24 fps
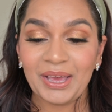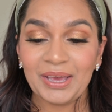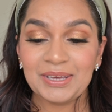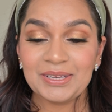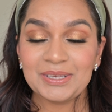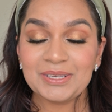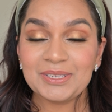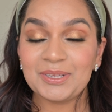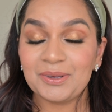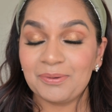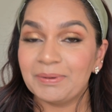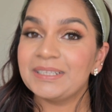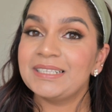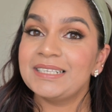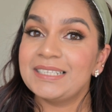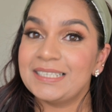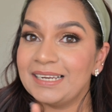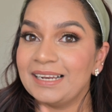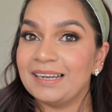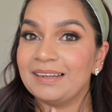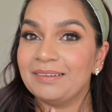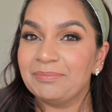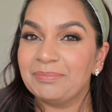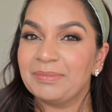So, but
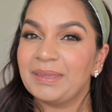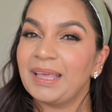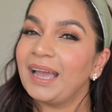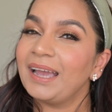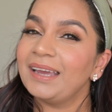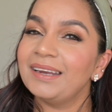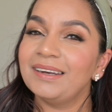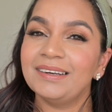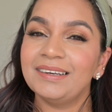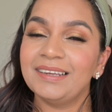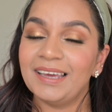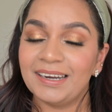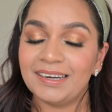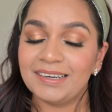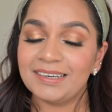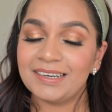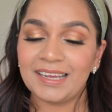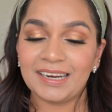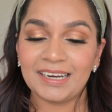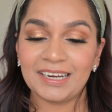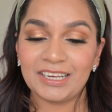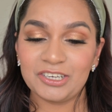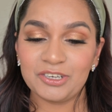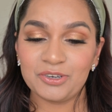still, I did get it
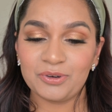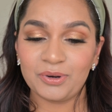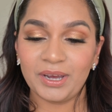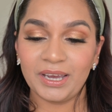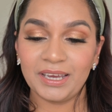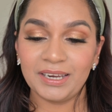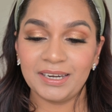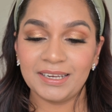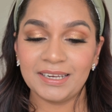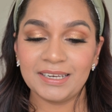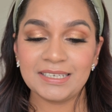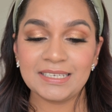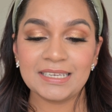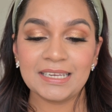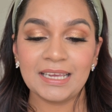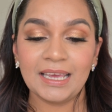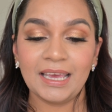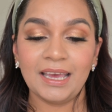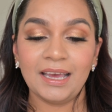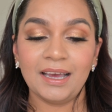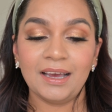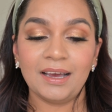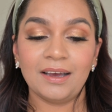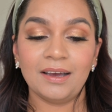and I tried it.
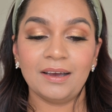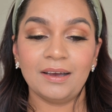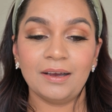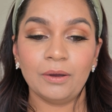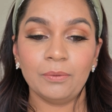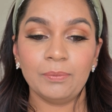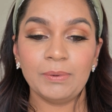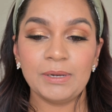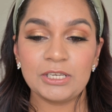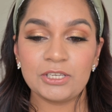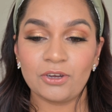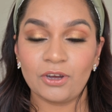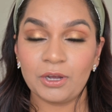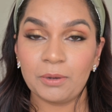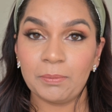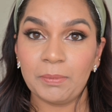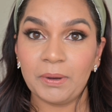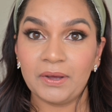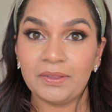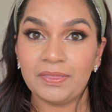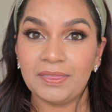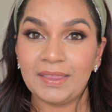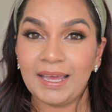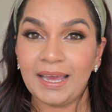We'll talk
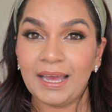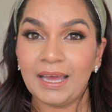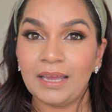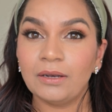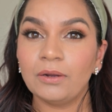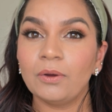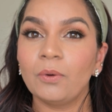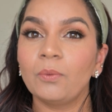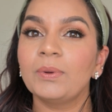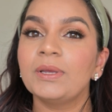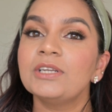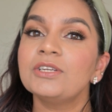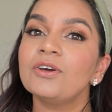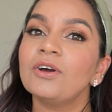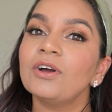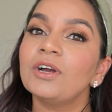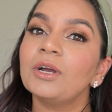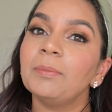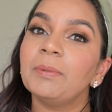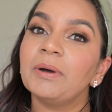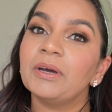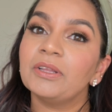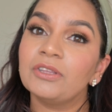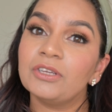about that. We'll talk
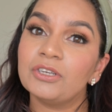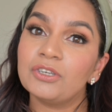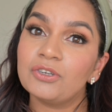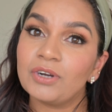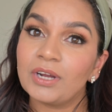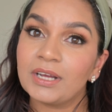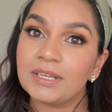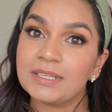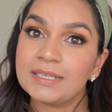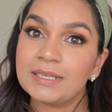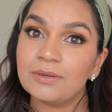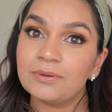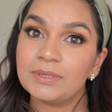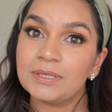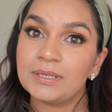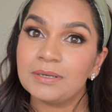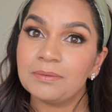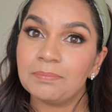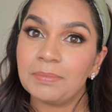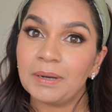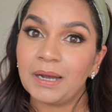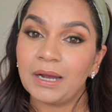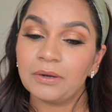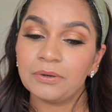about the
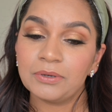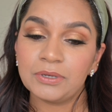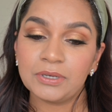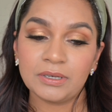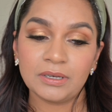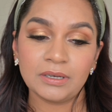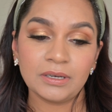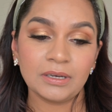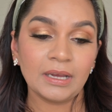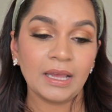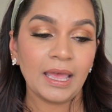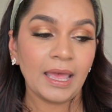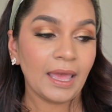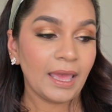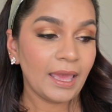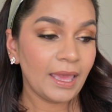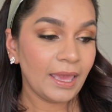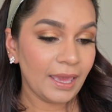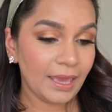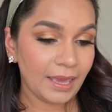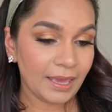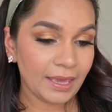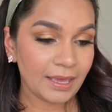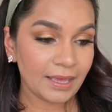translucent powder
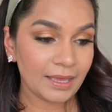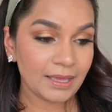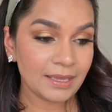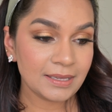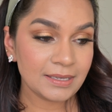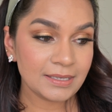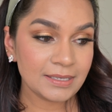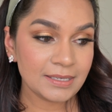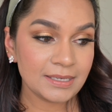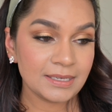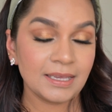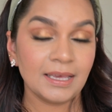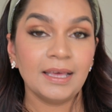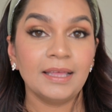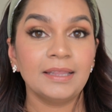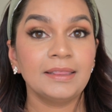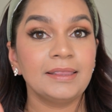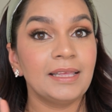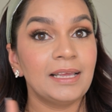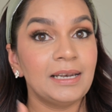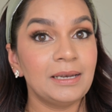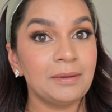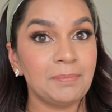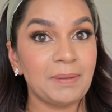and
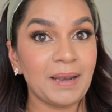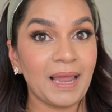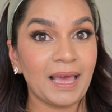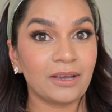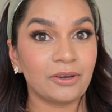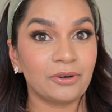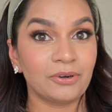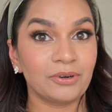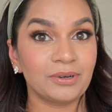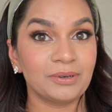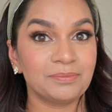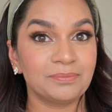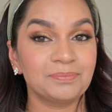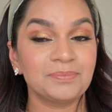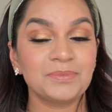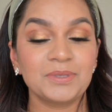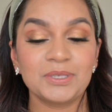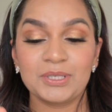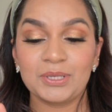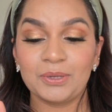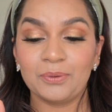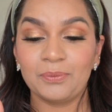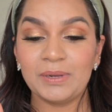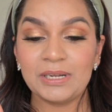their lip lacquer.
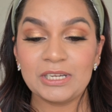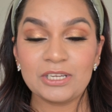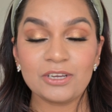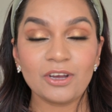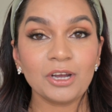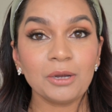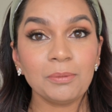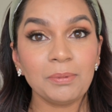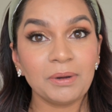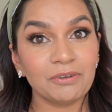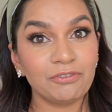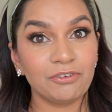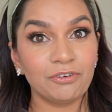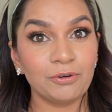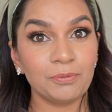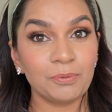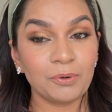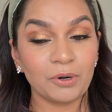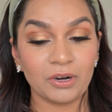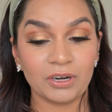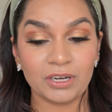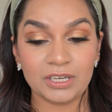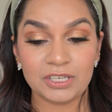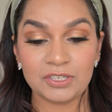So we'll talk about 4
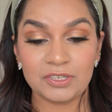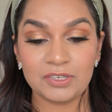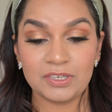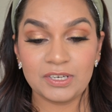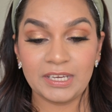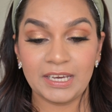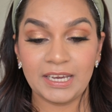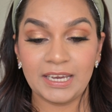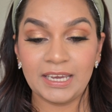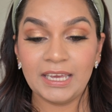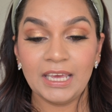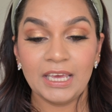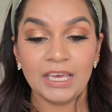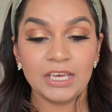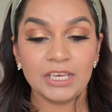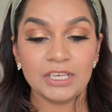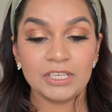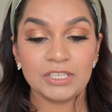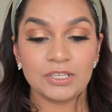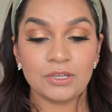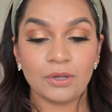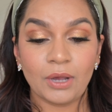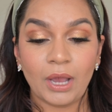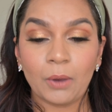products today.
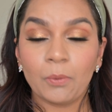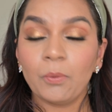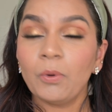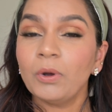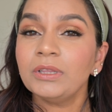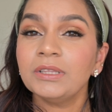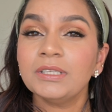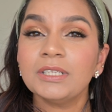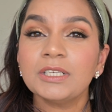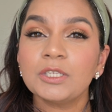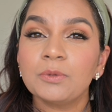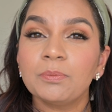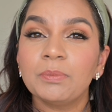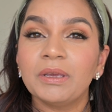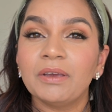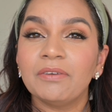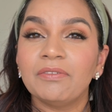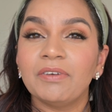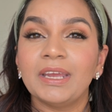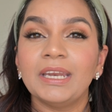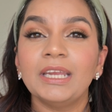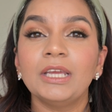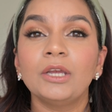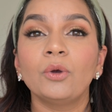So I want this to be a
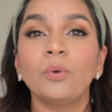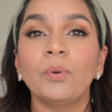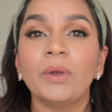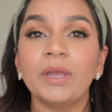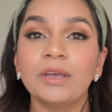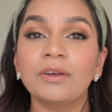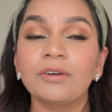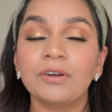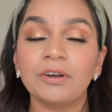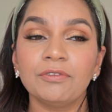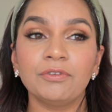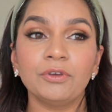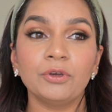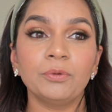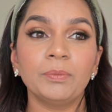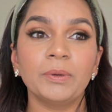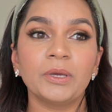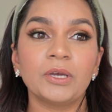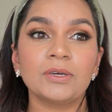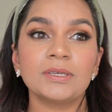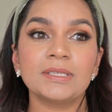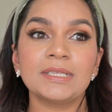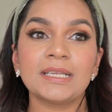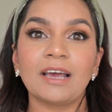very quick review
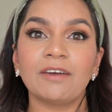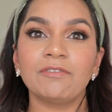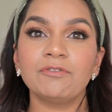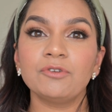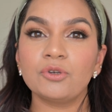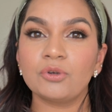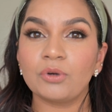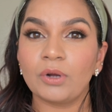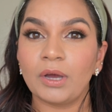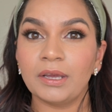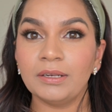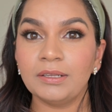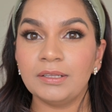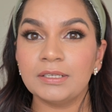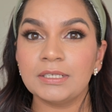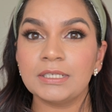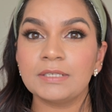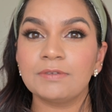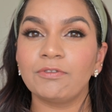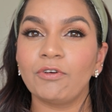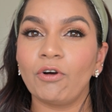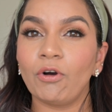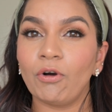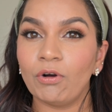because I've tried this
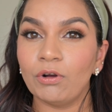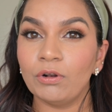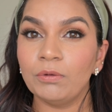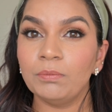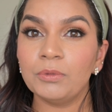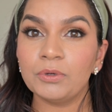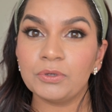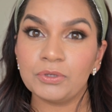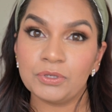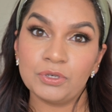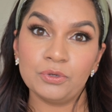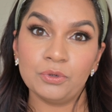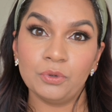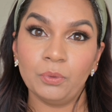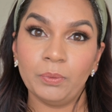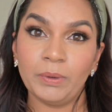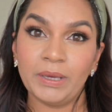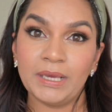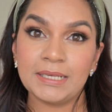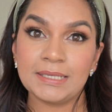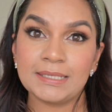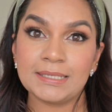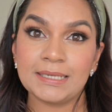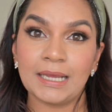for almost 2
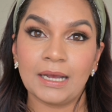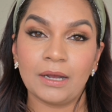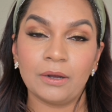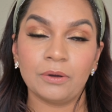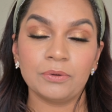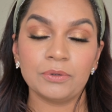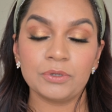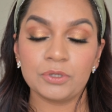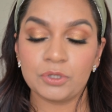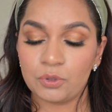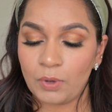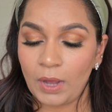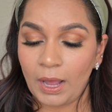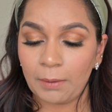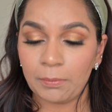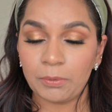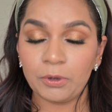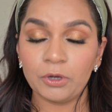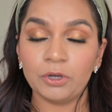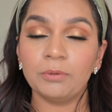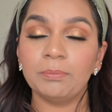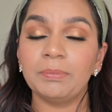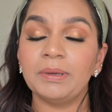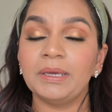weeks now. So I'm
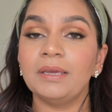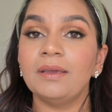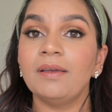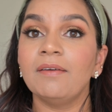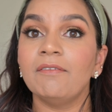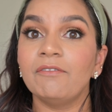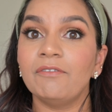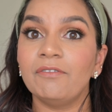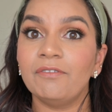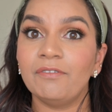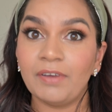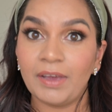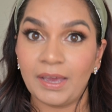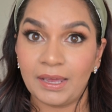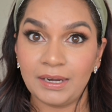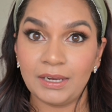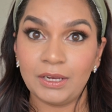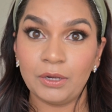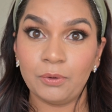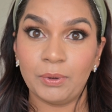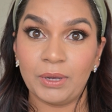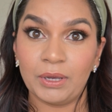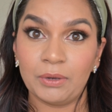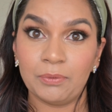going to be very
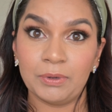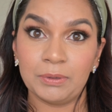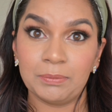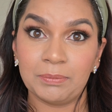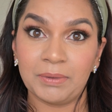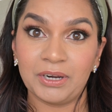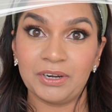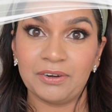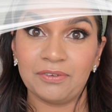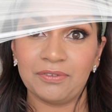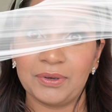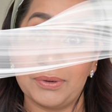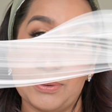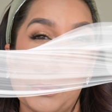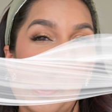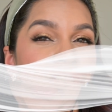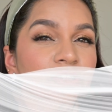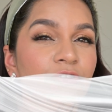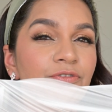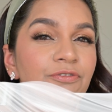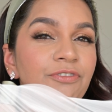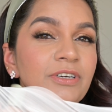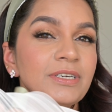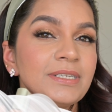quick with my review.
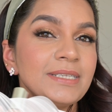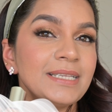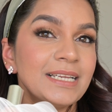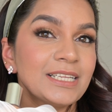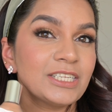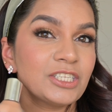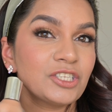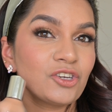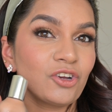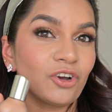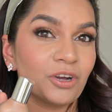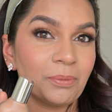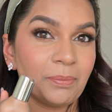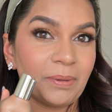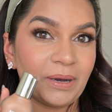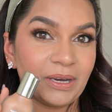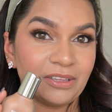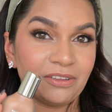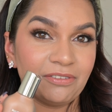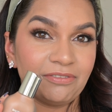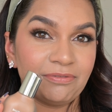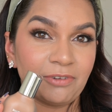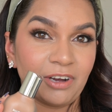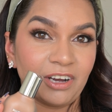So first let's talk about
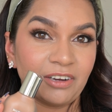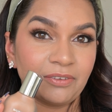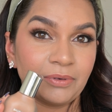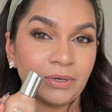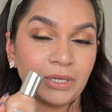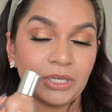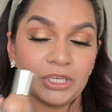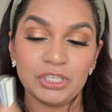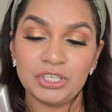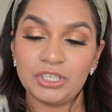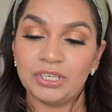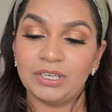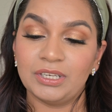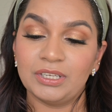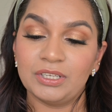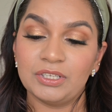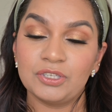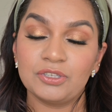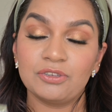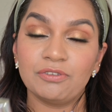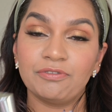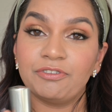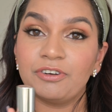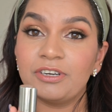the foundation.
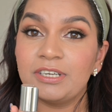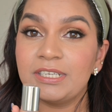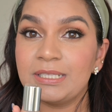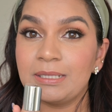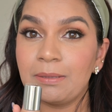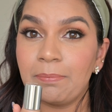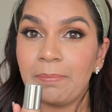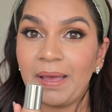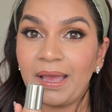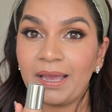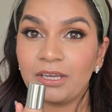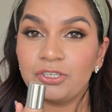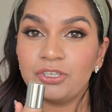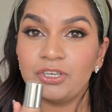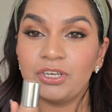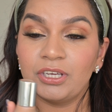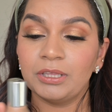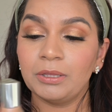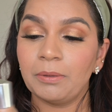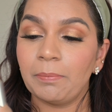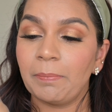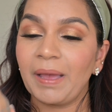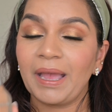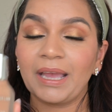So first the packaging.
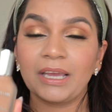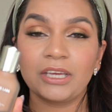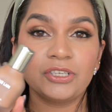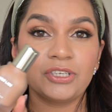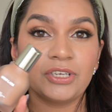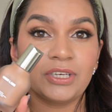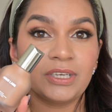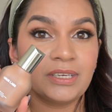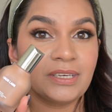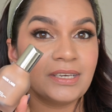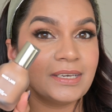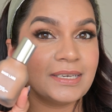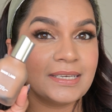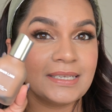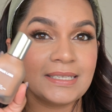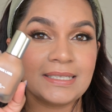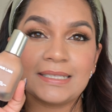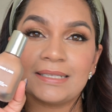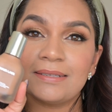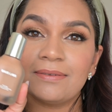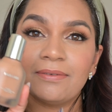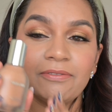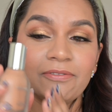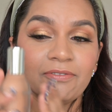The packaging
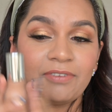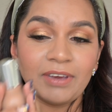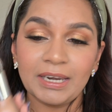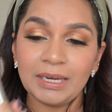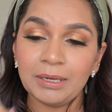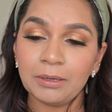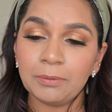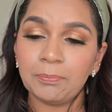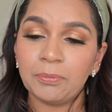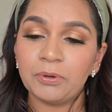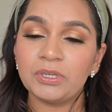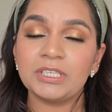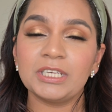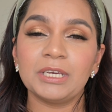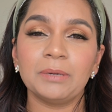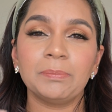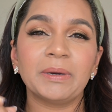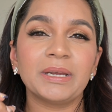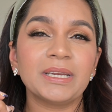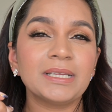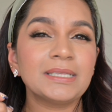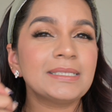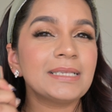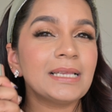is very pretty,
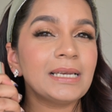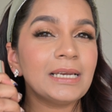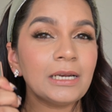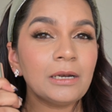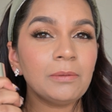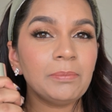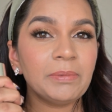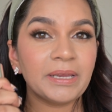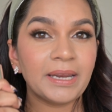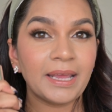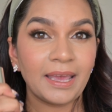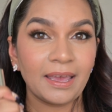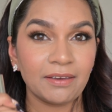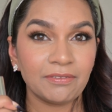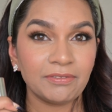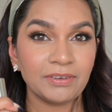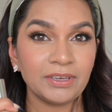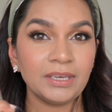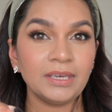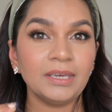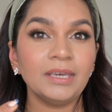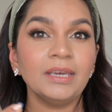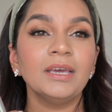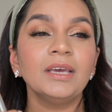but it's a little bit
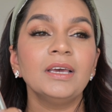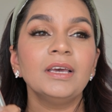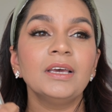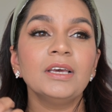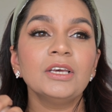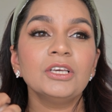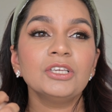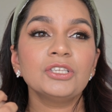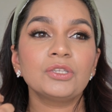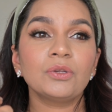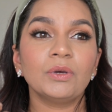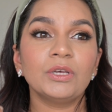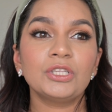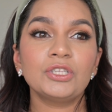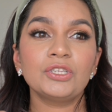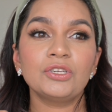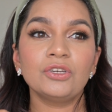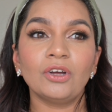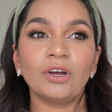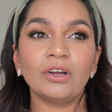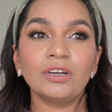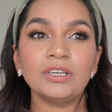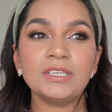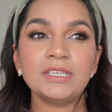heavy. So it's
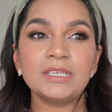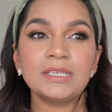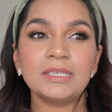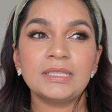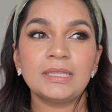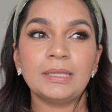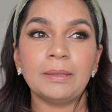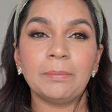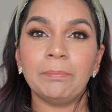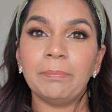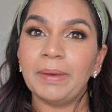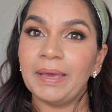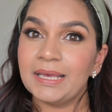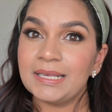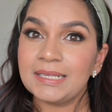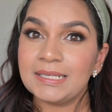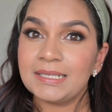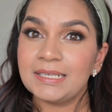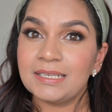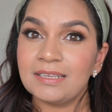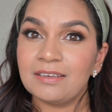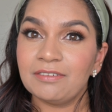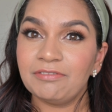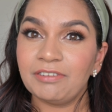not the
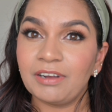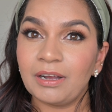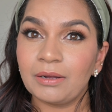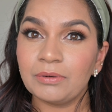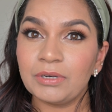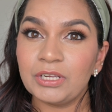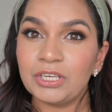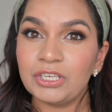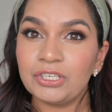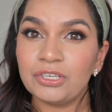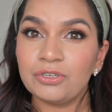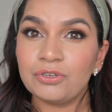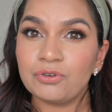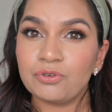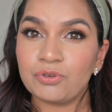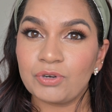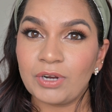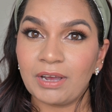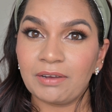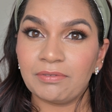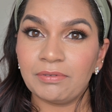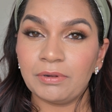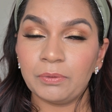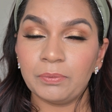best foundation to
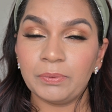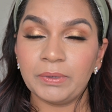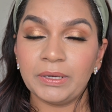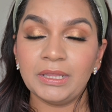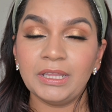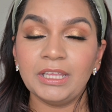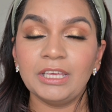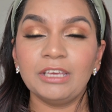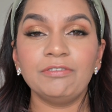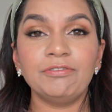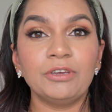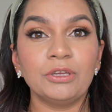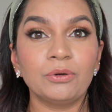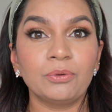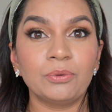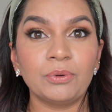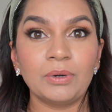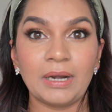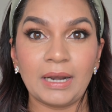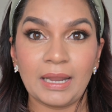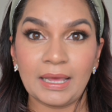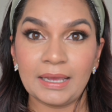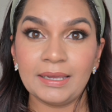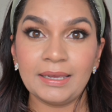travel with if you
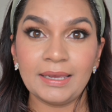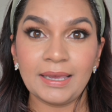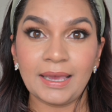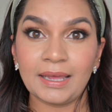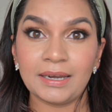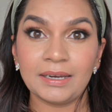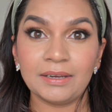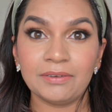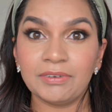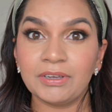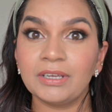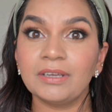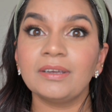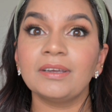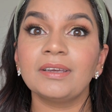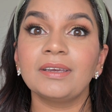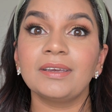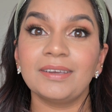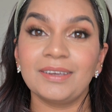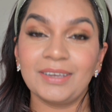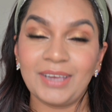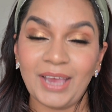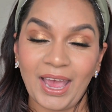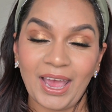don't like carrying
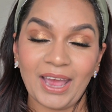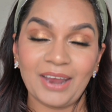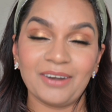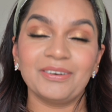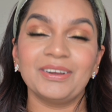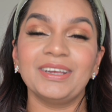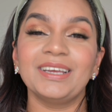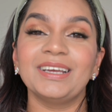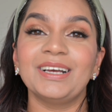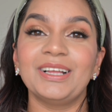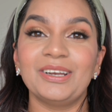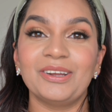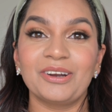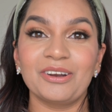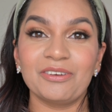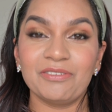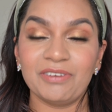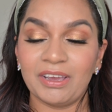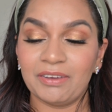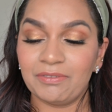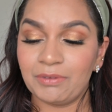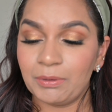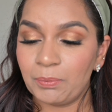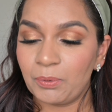a lot of
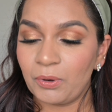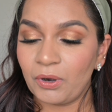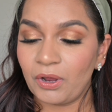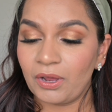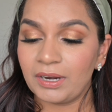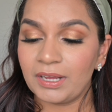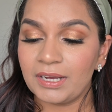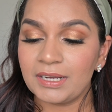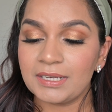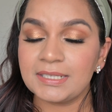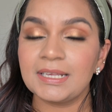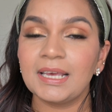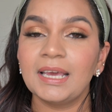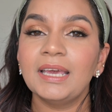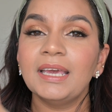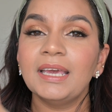heavy products.